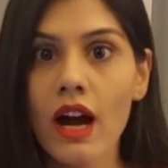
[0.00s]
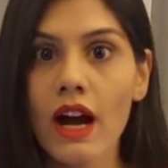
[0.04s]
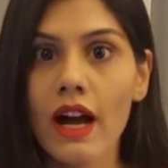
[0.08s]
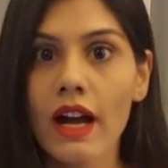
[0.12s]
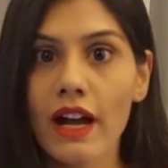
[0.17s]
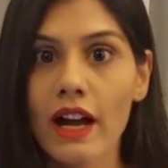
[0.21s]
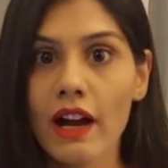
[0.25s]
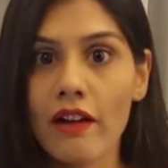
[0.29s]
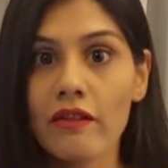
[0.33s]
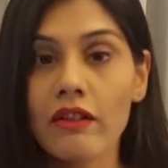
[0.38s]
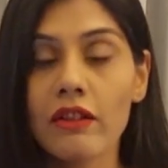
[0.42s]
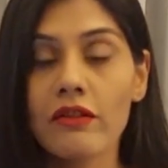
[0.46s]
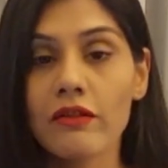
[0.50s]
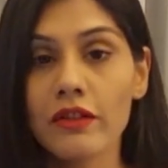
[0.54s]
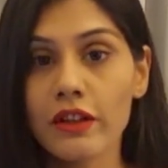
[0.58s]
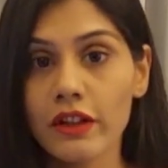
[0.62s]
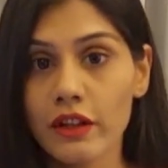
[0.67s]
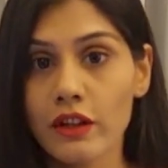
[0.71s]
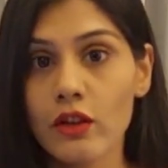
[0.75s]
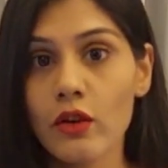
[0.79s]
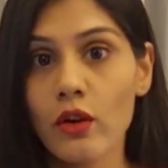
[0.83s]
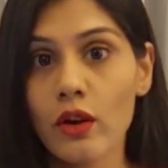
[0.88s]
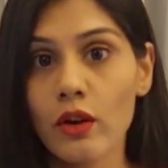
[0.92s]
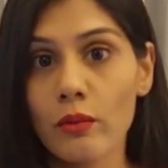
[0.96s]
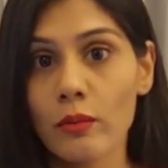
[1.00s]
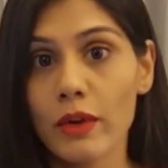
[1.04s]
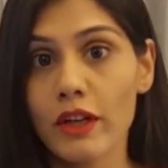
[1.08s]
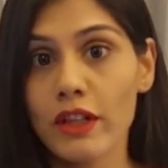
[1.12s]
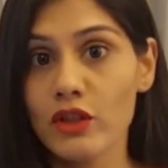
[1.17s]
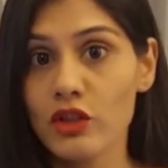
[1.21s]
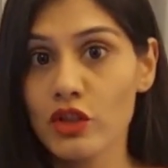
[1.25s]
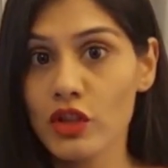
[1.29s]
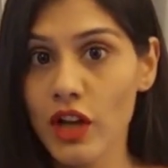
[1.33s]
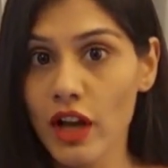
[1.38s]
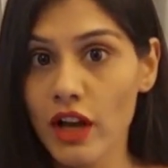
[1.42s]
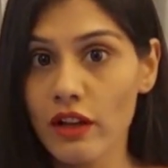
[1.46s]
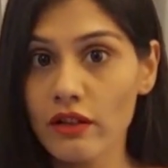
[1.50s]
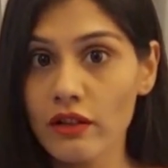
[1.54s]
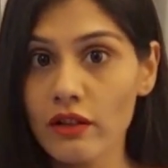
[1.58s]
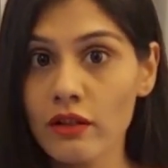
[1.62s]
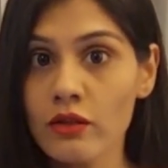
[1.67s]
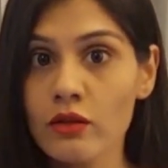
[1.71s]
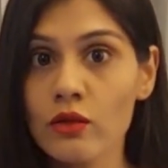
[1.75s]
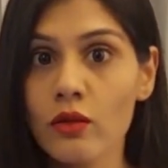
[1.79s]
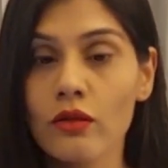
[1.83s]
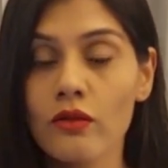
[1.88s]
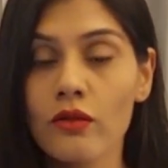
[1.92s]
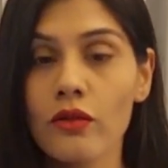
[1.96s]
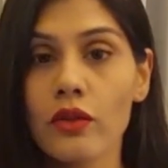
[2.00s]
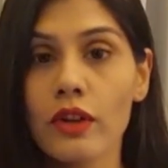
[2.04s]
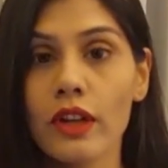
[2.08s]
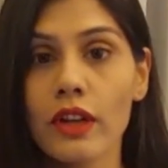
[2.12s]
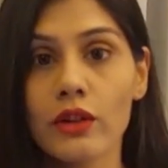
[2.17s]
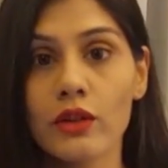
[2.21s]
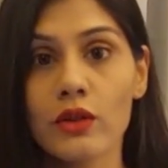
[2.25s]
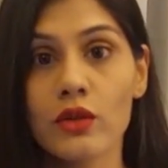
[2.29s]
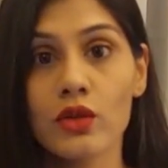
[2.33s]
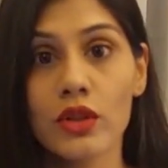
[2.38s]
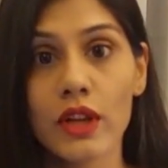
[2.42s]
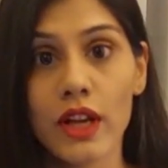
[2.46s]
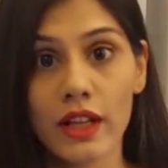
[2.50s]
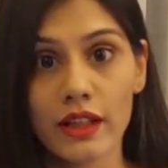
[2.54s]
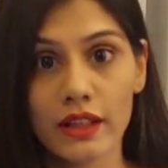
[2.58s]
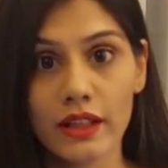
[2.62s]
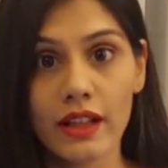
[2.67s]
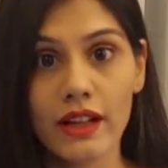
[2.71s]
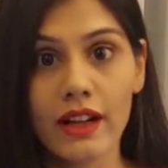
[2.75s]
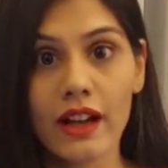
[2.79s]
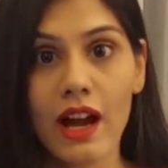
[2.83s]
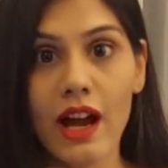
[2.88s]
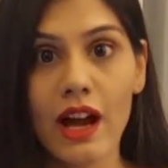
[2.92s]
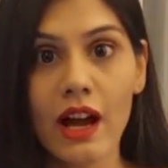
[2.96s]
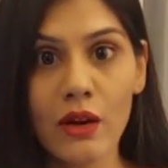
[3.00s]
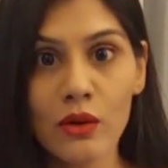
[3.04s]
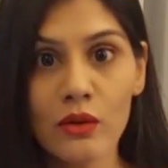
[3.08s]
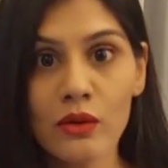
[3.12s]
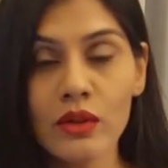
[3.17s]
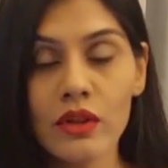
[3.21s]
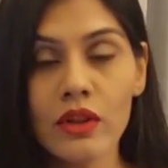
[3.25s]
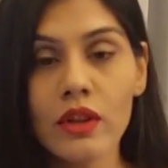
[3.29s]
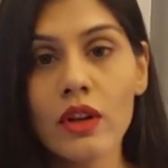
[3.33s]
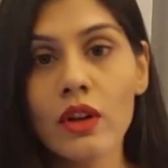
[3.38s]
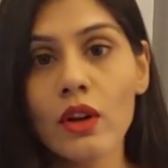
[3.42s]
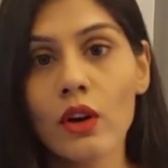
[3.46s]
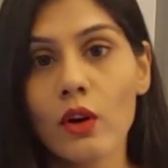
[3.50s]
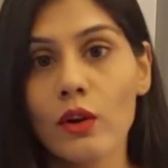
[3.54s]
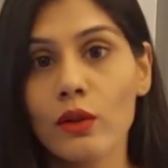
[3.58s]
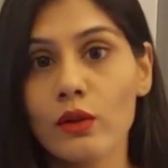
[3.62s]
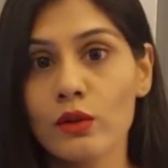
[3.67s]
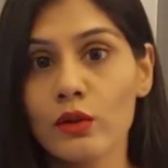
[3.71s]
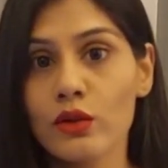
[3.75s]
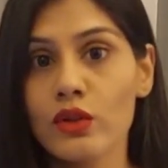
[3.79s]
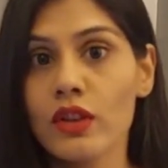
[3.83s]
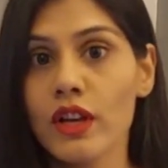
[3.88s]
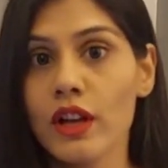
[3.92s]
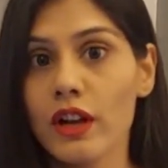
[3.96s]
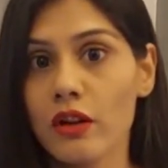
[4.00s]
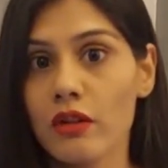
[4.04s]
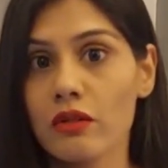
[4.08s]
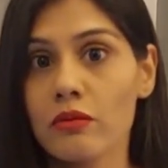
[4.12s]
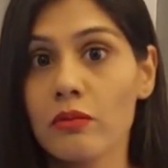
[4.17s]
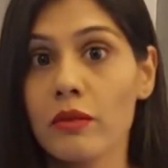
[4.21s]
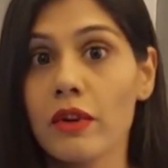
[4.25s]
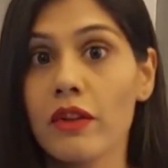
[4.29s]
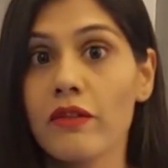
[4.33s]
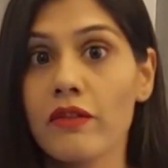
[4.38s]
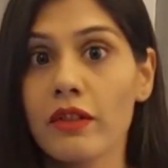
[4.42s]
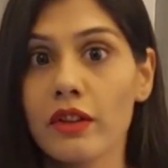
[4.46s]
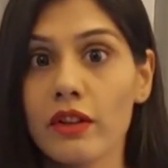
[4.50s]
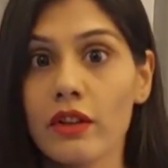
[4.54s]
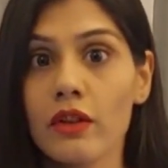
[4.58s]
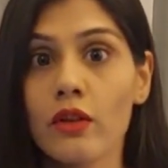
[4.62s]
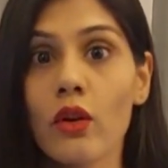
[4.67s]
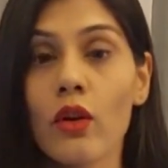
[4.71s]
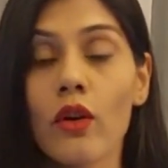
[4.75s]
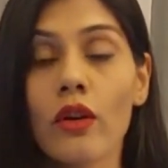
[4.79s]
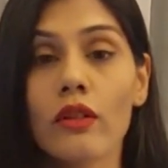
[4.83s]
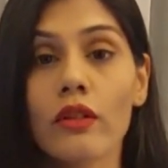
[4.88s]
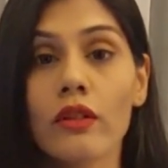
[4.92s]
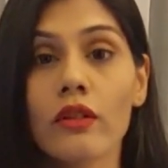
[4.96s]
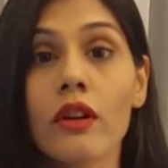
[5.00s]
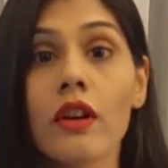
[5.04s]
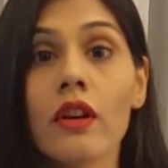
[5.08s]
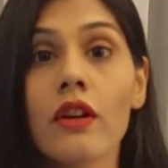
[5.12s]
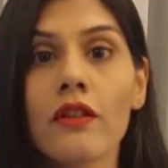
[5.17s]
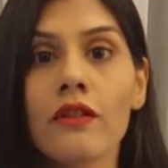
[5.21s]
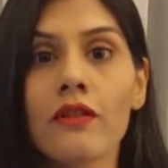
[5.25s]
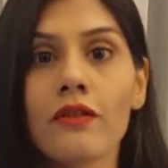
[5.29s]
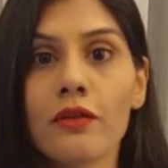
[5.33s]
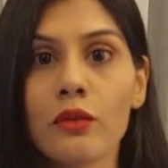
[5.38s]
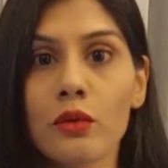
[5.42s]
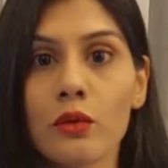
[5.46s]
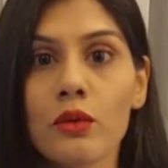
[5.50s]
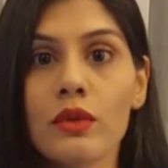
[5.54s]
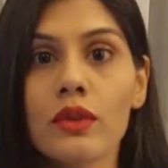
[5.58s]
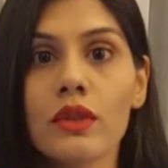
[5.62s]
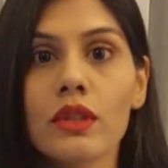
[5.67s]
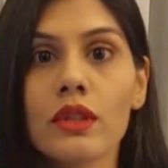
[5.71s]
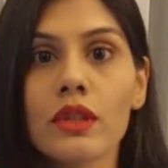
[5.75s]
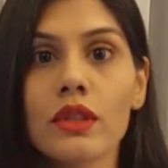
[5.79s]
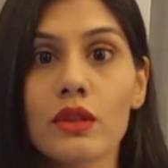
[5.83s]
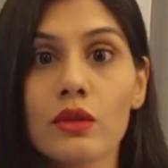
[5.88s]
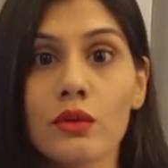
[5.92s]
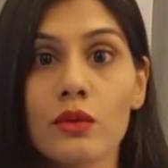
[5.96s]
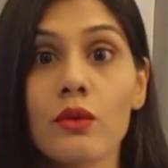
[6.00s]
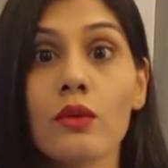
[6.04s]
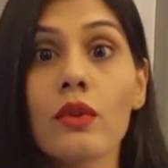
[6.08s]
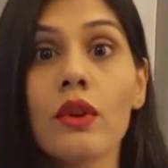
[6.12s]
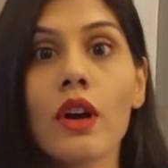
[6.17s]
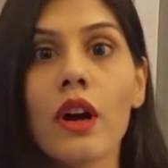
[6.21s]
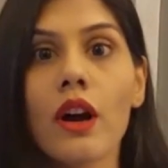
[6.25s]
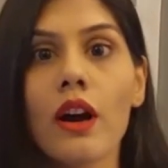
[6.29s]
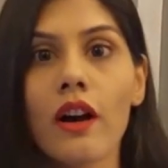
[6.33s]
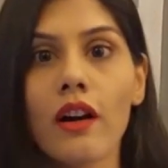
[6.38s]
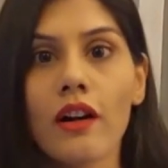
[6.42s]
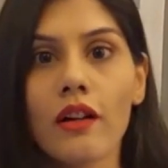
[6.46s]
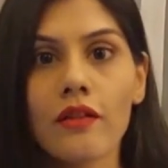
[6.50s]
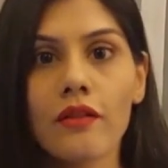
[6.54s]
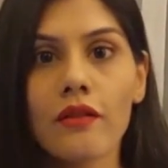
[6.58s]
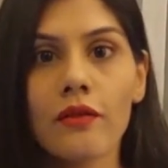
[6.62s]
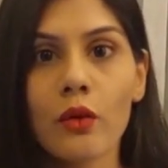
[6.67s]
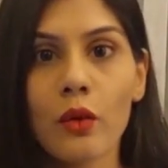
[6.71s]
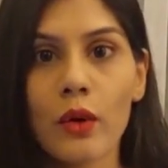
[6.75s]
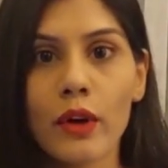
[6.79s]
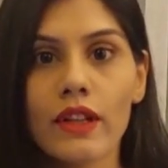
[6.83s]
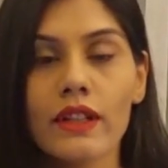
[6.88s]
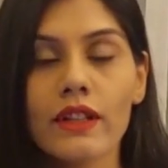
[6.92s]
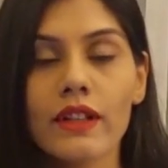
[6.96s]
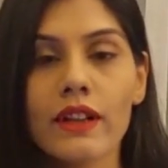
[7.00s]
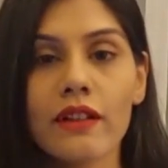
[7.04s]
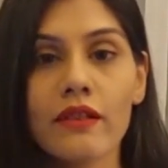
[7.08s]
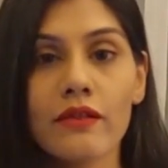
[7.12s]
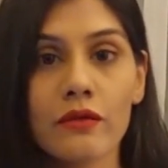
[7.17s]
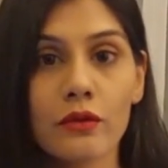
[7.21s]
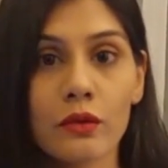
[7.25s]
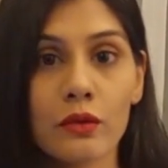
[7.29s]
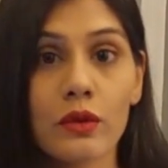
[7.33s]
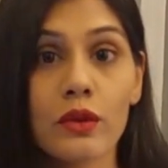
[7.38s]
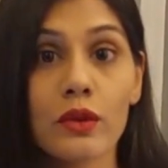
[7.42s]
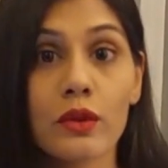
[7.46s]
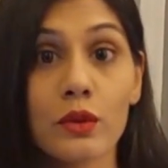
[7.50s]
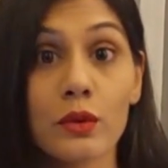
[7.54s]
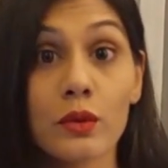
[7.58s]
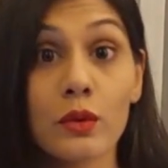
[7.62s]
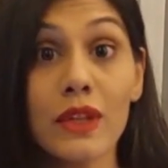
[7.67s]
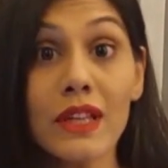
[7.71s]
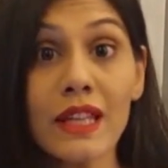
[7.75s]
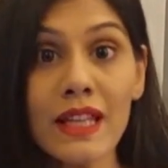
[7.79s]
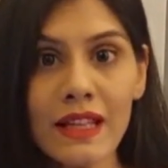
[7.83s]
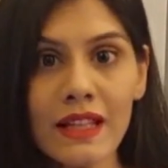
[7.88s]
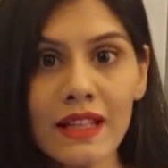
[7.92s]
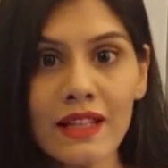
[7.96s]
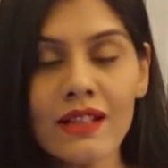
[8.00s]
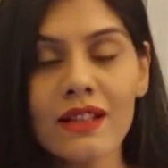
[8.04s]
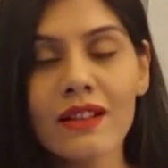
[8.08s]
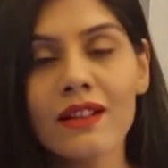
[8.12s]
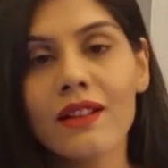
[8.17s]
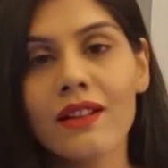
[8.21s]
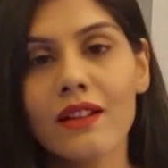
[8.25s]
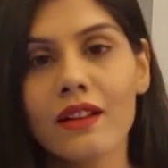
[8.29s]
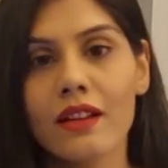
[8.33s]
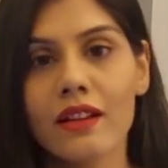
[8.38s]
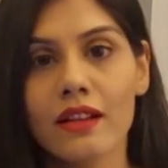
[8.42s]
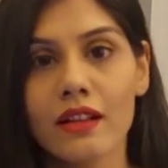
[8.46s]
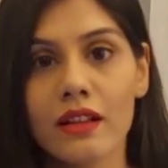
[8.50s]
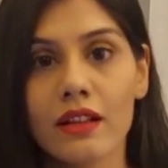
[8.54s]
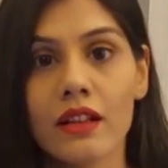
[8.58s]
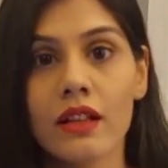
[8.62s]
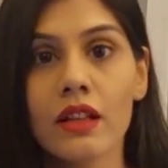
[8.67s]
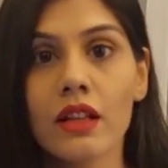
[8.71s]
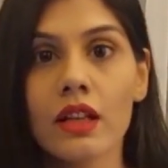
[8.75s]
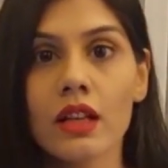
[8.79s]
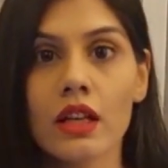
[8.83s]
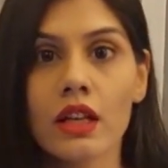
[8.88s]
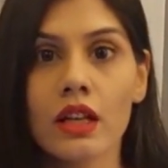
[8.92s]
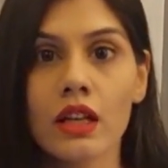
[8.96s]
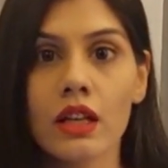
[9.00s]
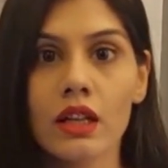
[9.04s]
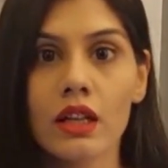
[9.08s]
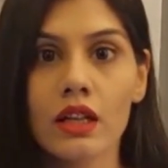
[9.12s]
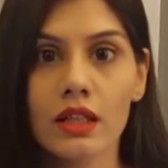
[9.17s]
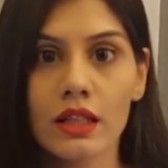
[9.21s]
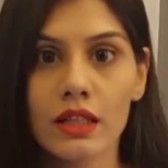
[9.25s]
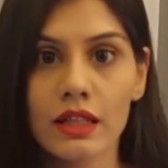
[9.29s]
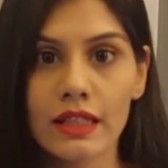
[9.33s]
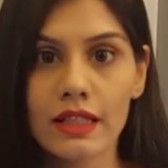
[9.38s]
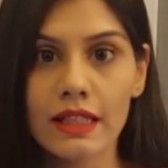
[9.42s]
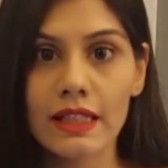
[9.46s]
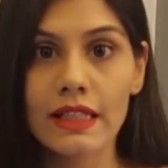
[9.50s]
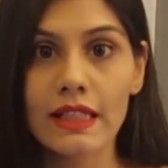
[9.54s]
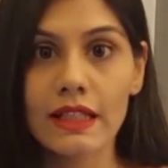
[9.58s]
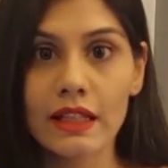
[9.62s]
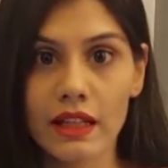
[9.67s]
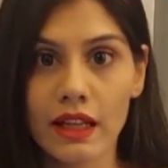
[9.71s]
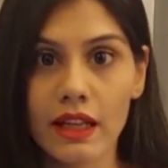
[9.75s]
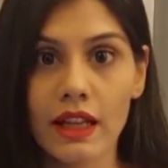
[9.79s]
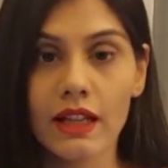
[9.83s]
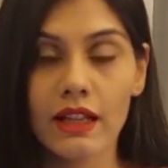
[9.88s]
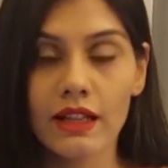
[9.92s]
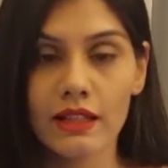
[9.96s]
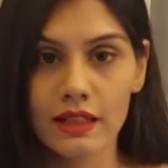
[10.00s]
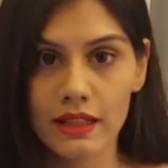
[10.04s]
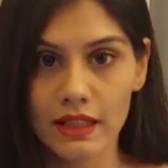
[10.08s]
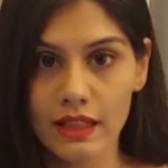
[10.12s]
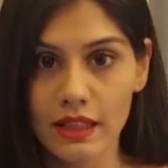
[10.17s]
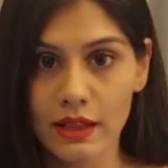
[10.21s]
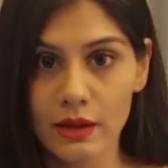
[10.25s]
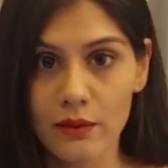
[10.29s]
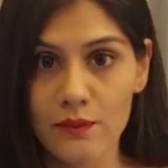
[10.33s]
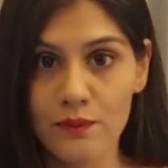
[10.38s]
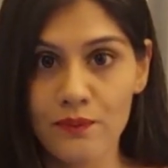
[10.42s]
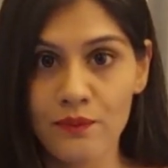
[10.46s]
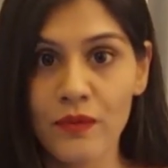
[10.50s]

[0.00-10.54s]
I have a video on my channel. Don't forget to check that out. Also check out my video on foods to avoid and foods to eat in CKD.